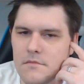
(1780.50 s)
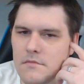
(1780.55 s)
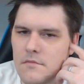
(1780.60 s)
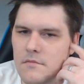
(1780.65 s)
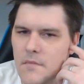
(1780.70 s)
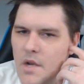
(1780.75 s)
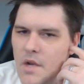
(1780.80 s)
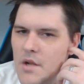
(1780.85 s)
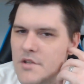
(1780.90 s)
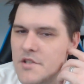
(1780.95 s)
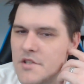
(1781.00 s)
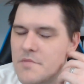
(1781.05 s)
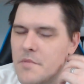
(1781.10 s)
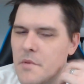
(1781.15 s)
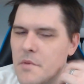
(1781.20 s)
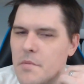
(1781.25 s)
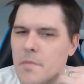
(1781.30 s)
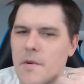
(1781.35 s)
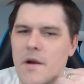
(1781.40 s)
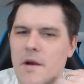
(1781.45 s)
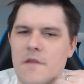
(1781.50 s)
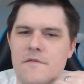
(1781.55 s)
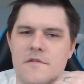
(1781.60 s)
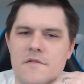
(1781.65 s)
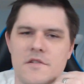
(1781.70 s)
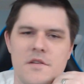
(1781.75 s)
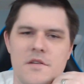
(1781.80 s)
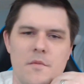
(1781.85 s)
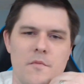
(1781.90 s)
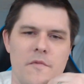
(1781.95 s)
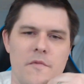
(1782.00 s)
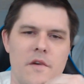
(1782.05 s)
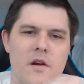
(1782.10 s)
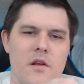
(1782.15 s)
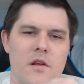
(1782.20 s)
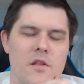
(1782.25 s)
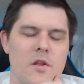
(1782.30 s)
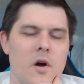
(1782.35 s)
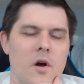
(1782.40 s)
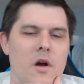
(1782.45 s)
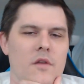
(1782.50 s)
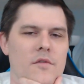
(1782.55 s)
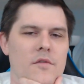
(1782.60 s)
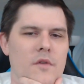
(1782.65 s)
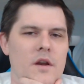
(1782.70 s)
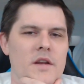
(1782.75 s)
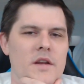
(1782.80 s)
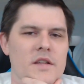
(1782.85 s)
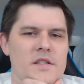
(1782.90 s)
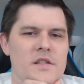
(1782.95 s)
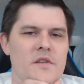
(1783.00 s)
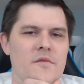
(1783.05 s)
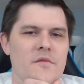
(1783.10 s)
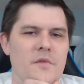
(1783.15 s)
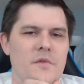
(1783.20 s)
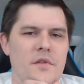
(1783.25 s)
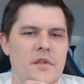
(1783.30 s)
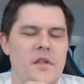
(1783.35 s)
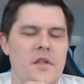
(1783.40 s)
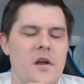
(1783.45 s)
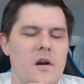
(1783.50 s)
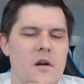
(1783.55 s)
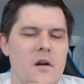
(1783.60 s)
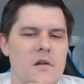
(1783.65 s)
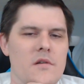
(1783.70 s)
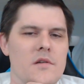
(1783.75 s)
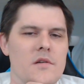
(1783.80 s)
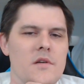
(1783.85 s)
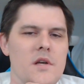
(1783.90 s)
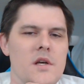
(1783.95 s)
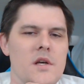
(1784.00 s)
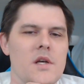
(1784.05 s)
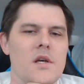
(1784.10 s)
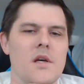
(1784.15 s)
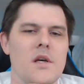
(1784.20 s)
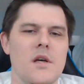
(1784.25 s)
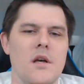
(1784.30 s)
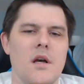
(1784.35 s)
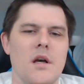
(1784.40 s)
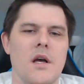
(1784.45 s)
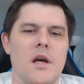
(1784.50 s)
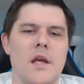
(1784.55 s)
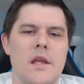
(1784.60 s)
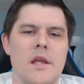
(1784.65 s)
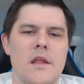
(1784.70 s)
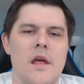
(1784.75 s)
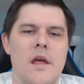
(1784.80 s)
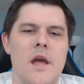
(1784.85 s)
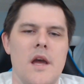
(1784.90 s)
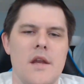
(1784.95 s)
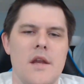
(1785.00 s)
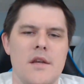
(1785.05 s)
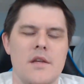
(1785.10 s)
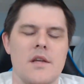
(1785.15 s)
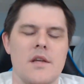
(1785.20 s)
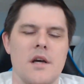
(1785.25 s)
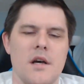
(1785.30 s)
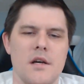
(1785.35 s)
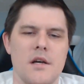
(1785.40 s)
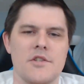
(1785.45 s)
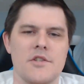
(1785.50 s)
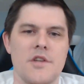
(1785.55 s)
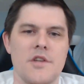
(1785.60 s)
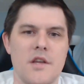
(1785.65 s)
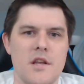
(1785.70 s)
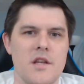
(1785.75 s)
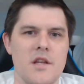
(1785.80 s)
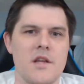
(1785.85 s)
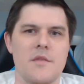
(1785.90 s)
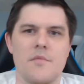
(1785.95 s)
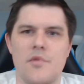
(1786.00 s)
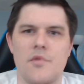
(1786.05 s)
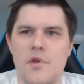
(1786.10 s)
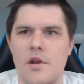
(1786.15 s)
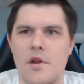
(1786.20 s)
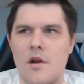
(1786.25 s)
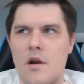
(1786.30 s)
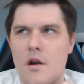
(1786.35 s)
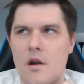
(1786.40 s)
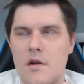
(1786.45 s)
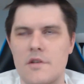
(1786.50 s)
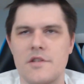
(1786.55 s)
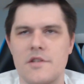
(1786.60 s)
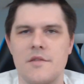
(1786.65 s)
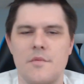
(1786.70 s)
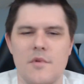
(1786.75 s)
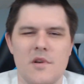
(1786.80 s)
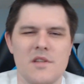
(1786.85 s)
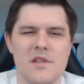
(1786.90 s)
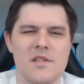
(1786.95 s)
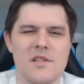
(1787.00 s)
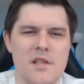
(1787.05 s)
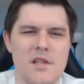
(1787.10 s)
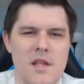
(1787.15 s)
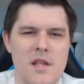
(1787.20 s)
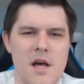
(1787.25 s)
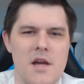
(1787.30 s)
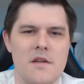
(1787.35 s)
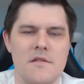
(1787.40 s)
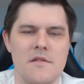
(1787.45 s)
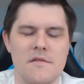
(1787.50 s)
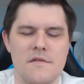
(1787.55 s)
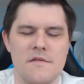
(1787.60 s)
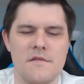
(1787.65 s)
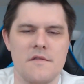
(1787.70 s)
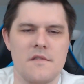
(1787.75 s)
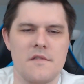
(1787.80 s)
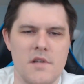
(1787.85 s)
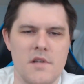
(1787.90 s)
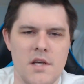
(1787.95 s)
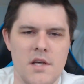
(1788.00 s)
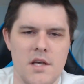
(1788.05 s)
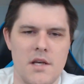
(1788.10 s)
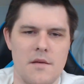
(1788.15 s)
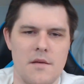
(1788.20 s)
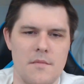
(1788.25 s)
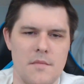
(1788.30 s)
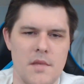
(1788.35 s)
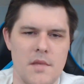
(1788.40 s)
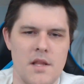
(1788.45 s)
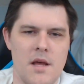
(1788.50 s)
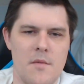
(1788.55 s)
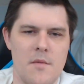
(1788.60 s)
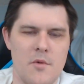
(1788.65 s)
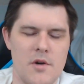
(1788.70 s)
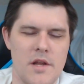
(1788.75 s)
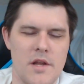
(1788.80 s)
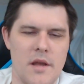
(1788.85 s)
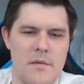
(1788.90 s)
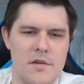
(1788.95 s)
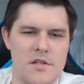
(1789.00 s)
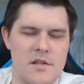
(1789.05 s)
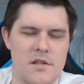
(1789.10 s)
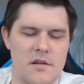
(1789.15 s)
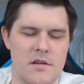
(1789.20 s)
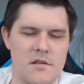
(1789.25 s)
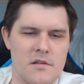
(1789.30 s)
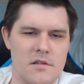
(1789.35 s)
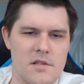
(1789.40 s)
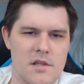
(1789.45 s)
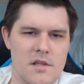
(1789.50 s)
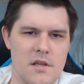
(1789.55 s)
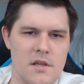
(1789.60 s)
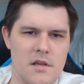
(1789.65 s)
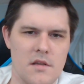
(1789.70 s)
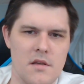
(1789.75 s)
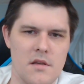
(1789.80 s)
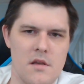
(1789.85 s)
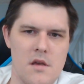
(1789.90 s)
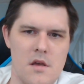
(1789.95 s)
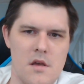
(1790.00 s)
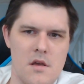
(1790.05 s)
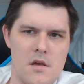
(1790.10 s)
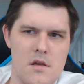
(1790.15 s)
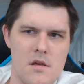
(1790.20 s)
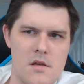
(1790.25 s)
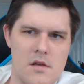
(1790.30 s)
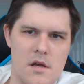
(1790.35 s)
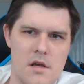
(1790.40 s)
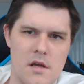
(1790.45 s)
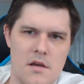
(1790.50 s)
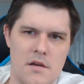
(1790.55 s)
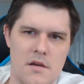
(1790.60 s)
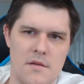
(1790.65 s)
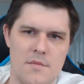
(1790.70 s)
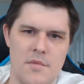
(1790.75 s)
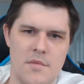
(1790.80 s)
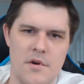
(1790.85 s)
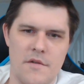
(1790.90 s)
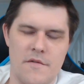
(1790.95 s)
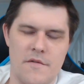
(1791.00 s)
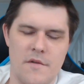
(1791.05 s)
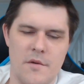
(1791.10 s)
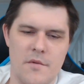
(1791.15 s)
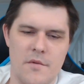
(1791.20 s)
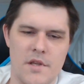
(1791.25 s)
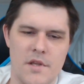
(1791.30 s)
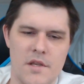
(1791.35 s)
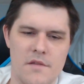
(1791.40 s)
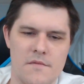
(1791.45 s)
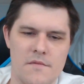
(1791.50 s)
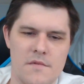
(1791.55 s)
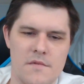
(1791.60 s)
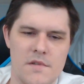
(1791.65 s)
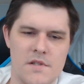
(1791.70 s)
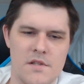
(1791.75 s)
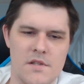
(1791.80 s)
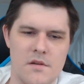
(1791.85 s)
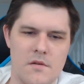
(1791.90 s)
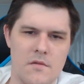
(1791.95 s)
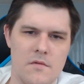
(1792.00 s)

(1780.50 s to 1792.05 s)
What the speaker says: just be prepared for some very long threatening stuff with Alara, and she can hit pretty hard. She brings a lot more damage than it looks like pretty frequently. So